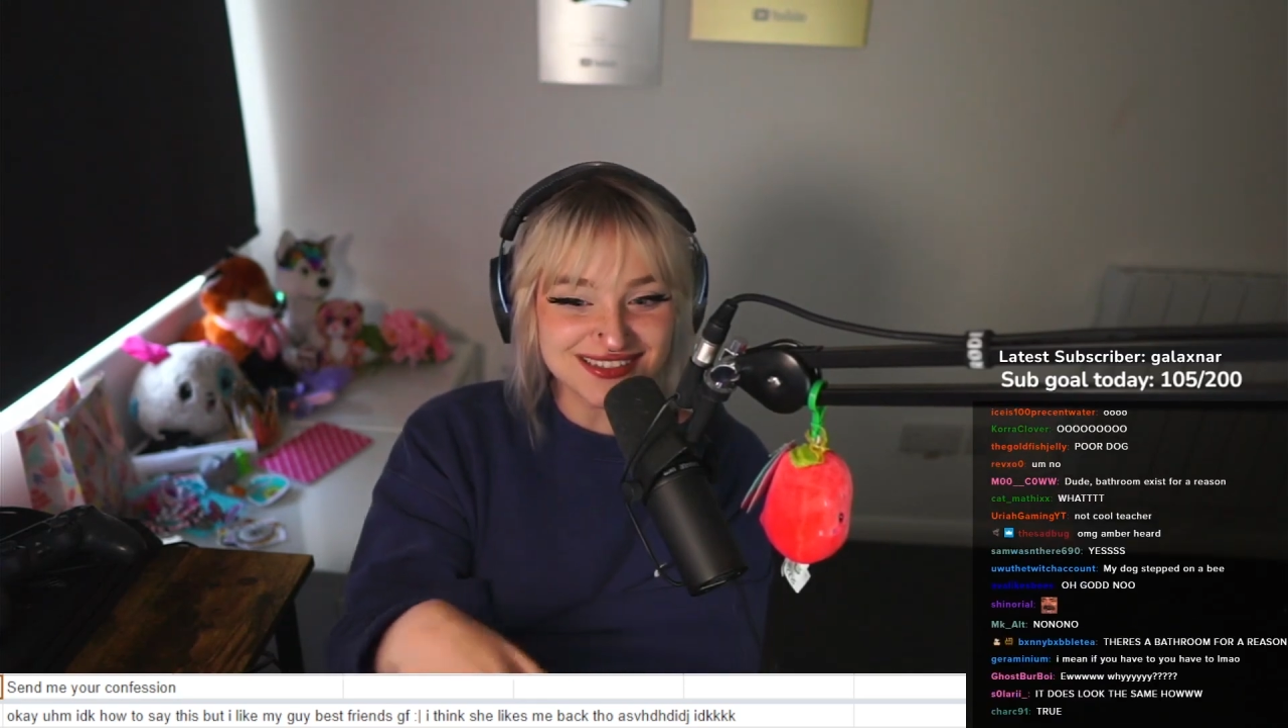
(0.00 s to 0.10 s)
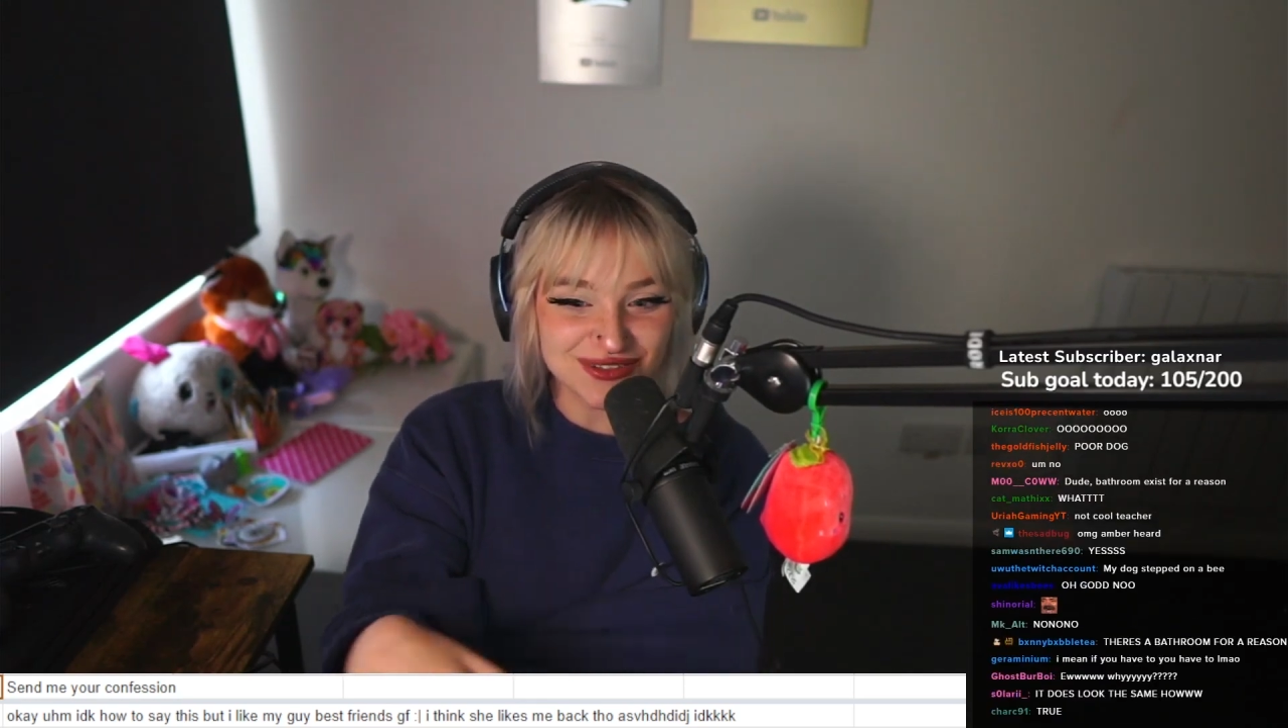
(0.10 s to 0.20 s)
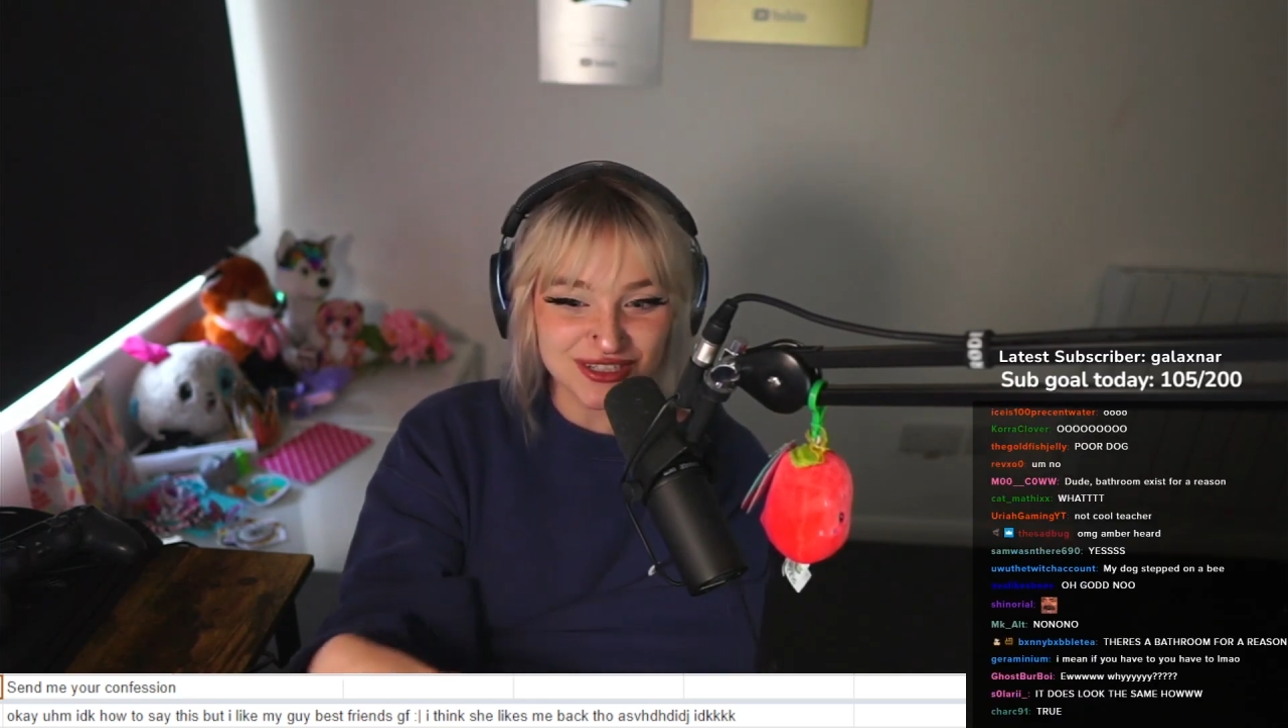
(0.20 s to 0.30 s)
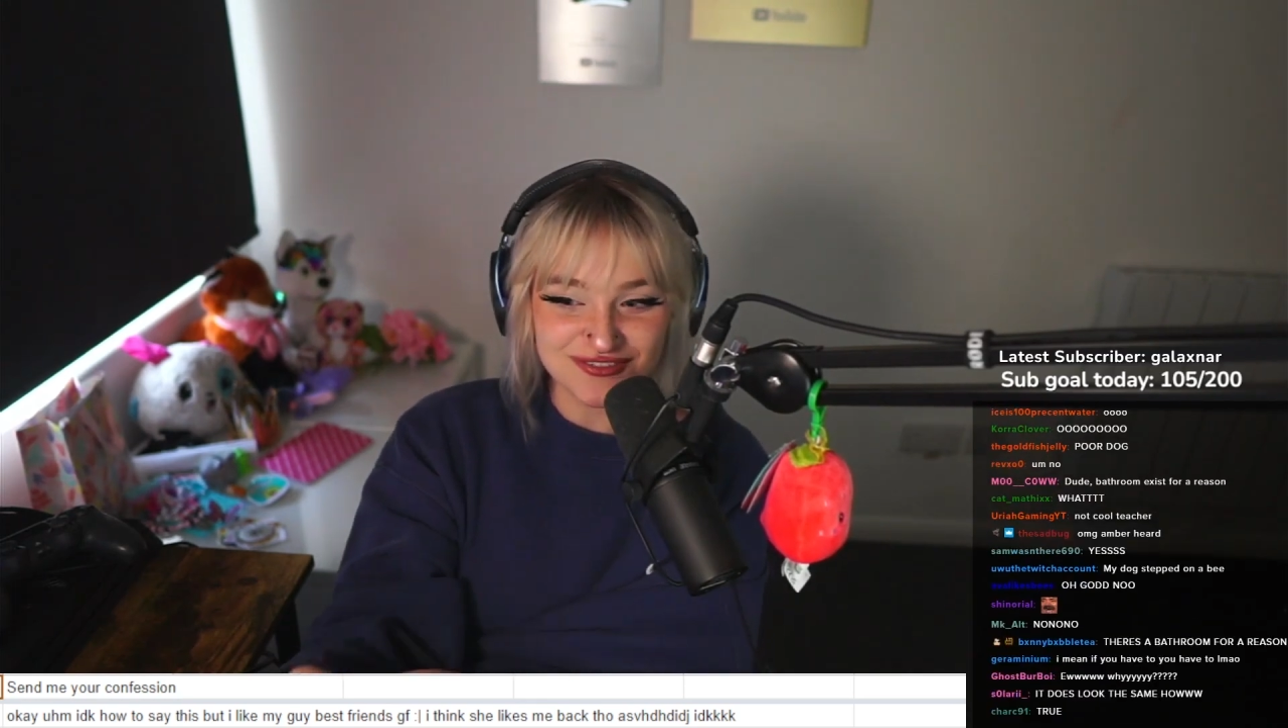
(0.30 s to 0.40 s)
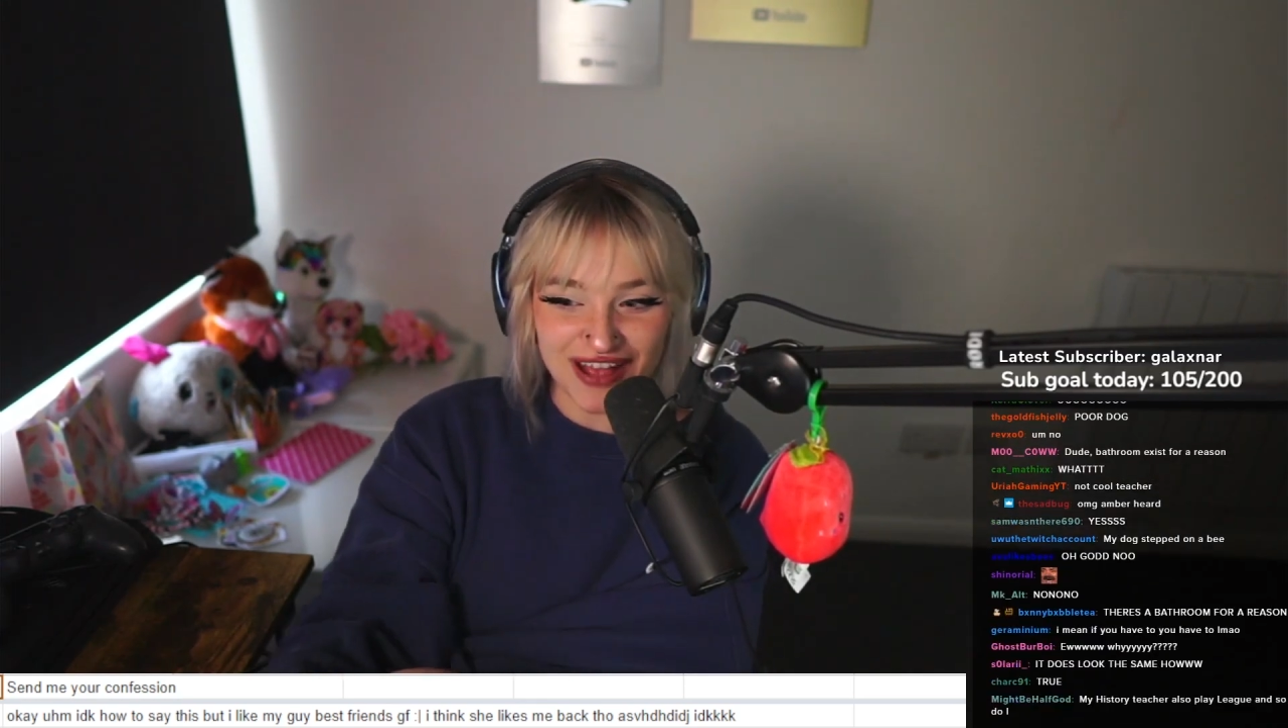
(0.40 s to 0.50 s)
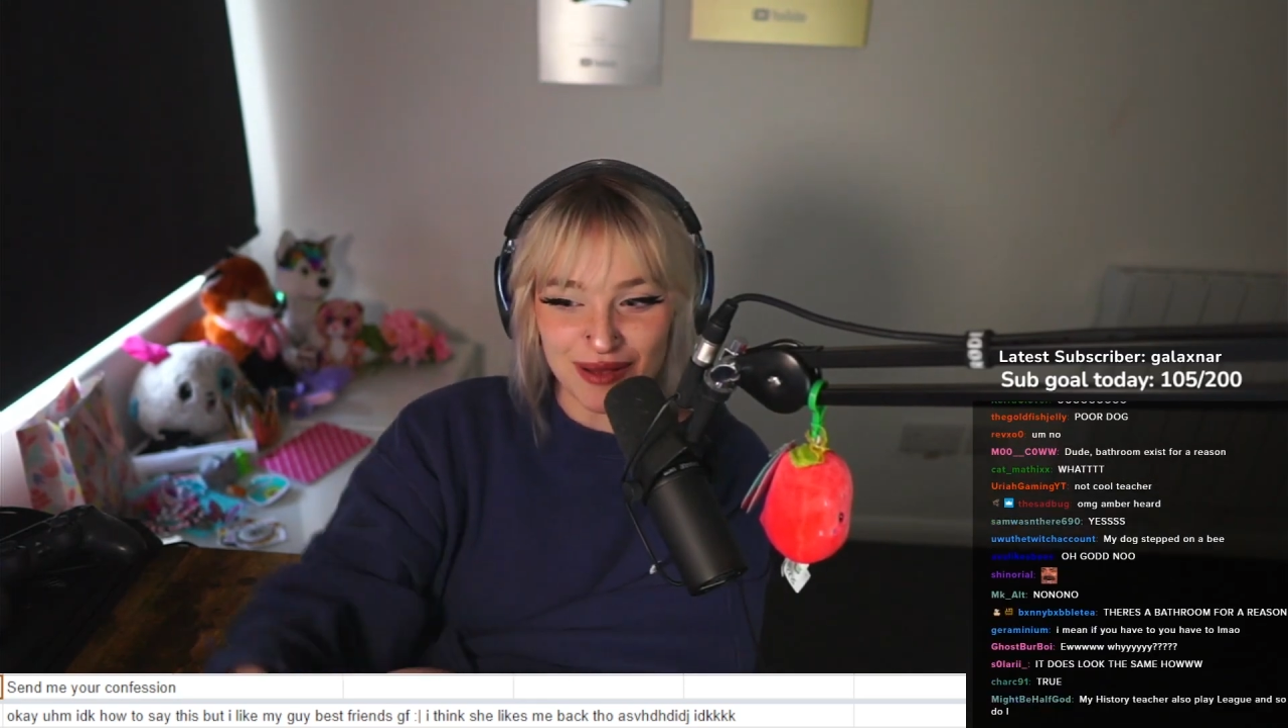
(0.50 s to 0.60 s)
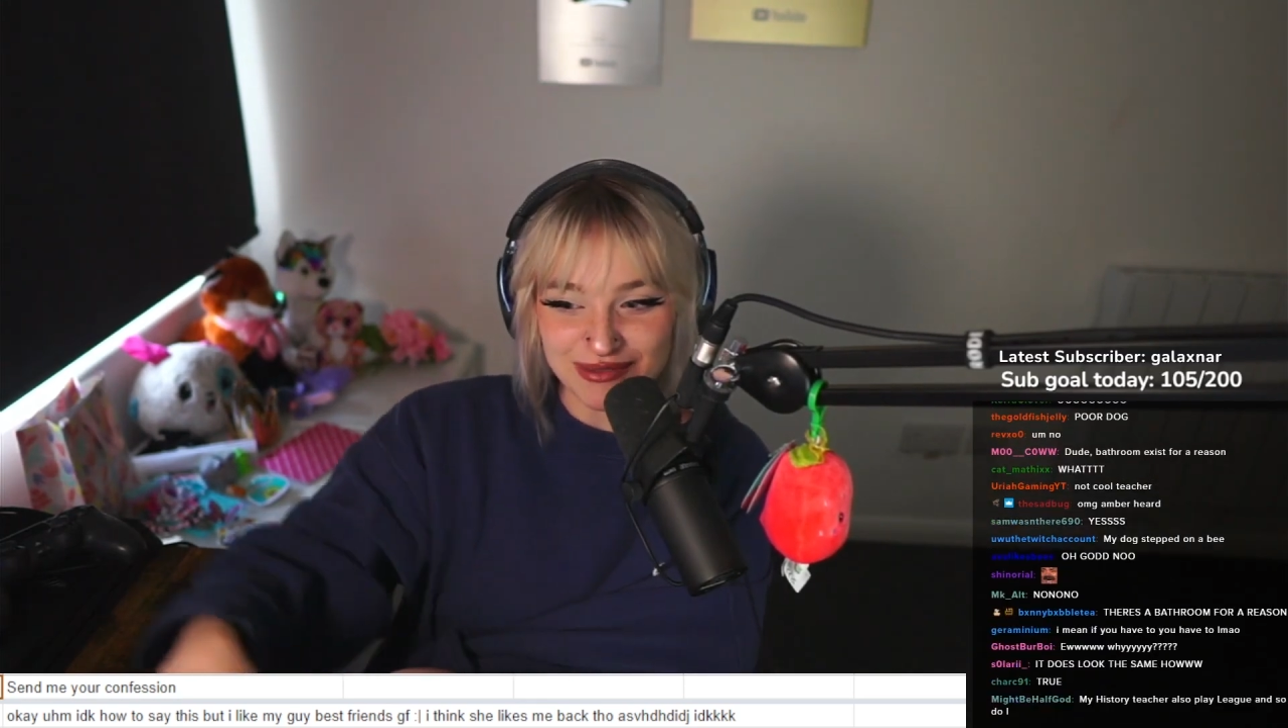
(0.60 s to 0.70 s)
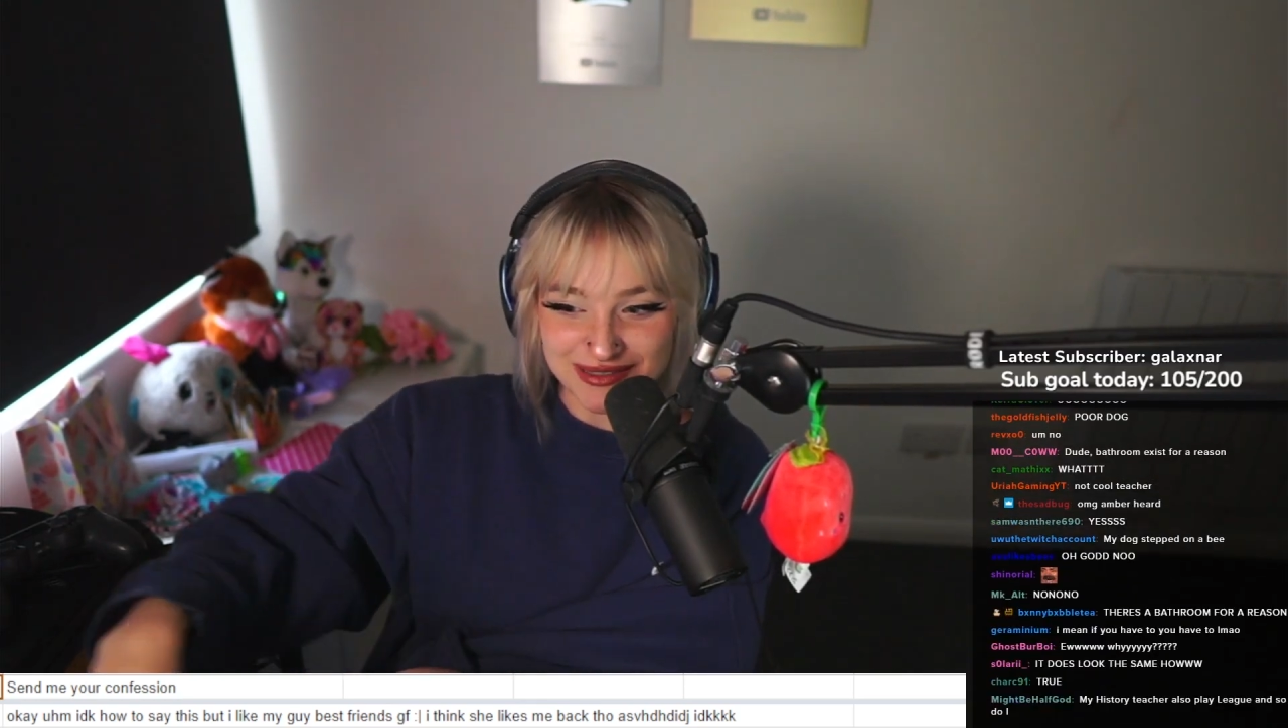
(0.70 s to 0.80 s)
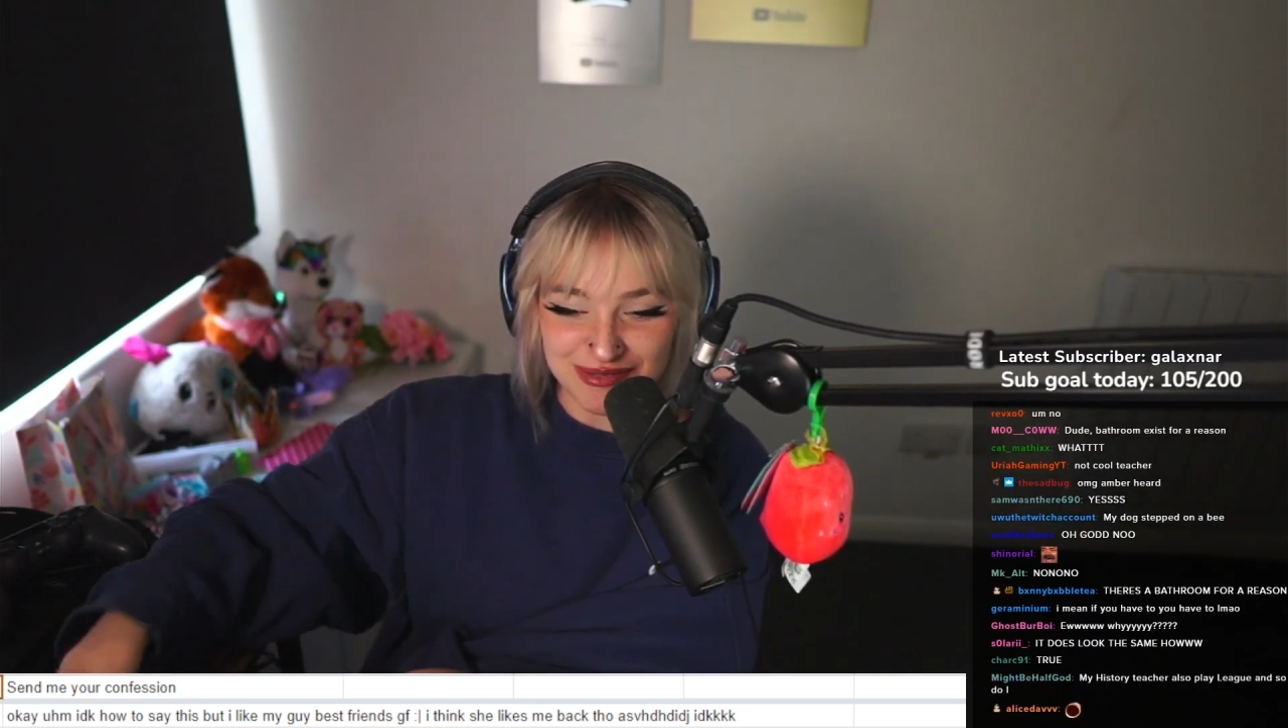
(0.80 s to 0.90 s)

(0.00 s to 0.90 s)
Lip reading: or family